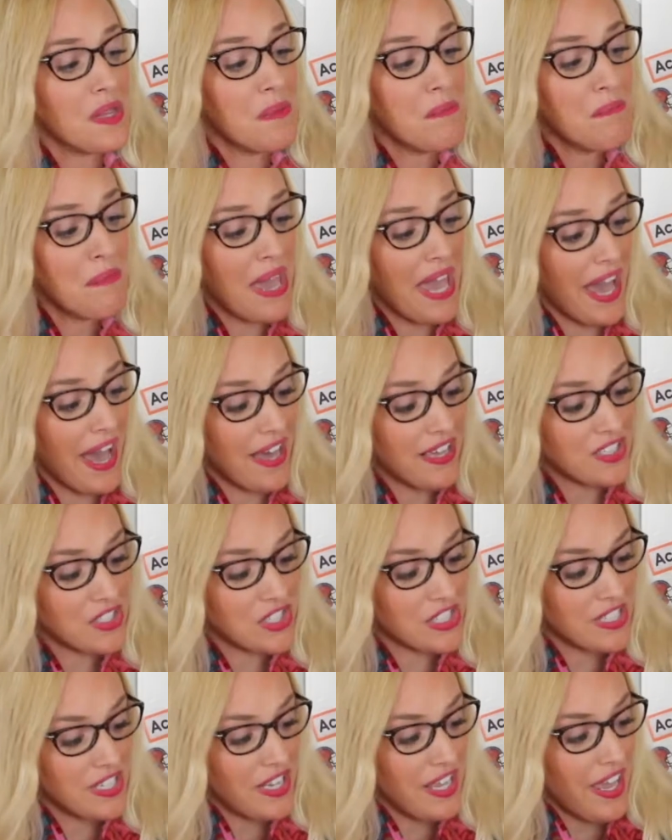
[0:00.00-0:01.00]

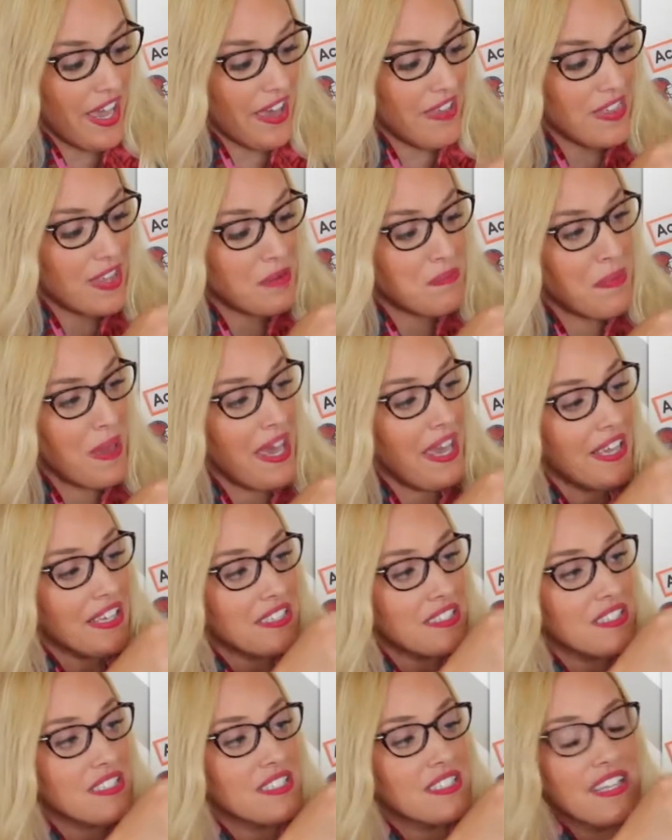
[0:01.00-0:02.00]
match, and then
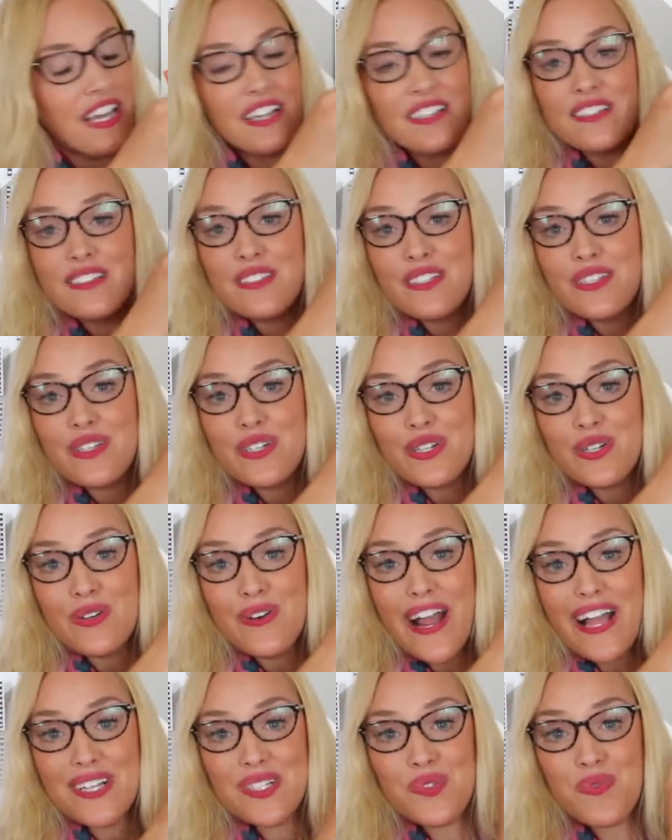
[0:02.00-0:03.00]
paste next to the
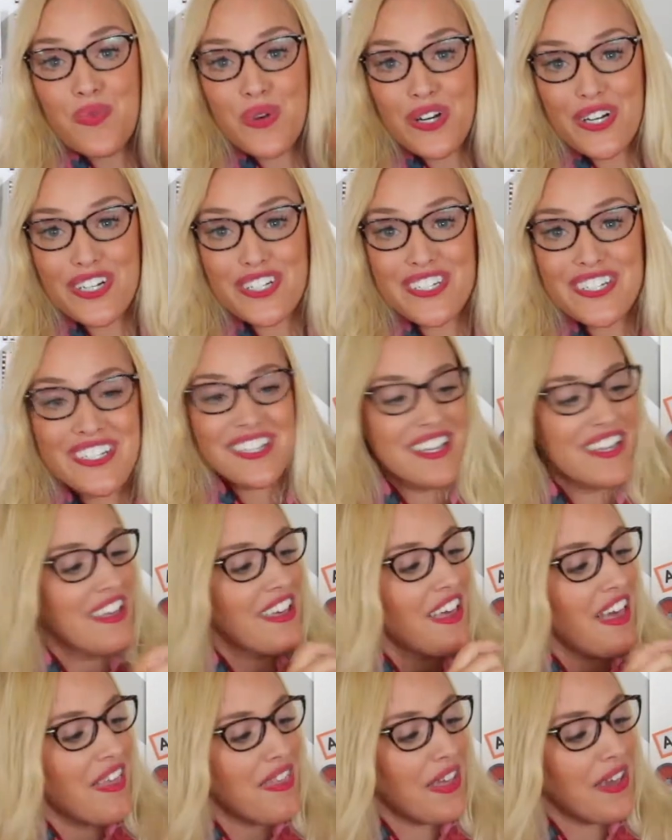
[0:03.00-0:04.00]
correct word.
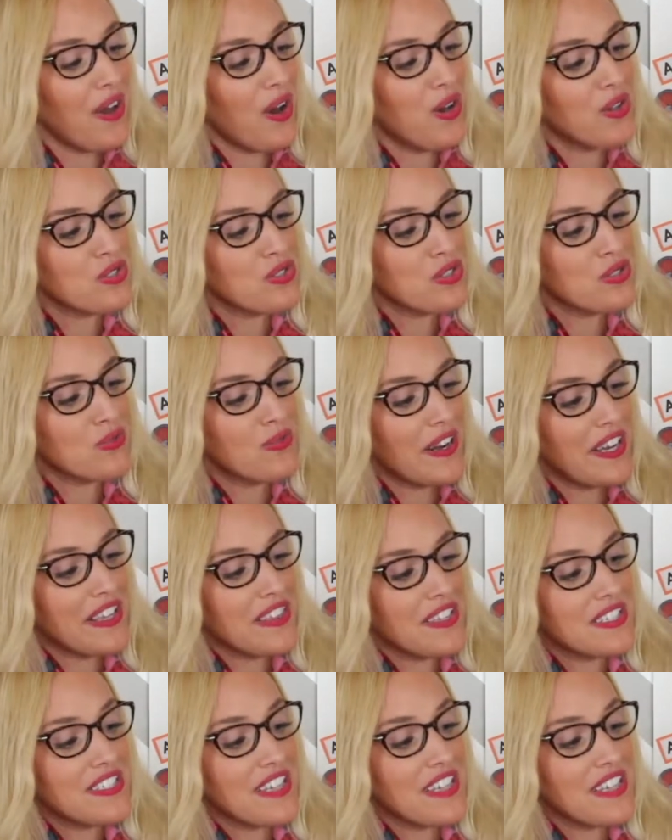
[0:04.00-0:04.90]
They also write the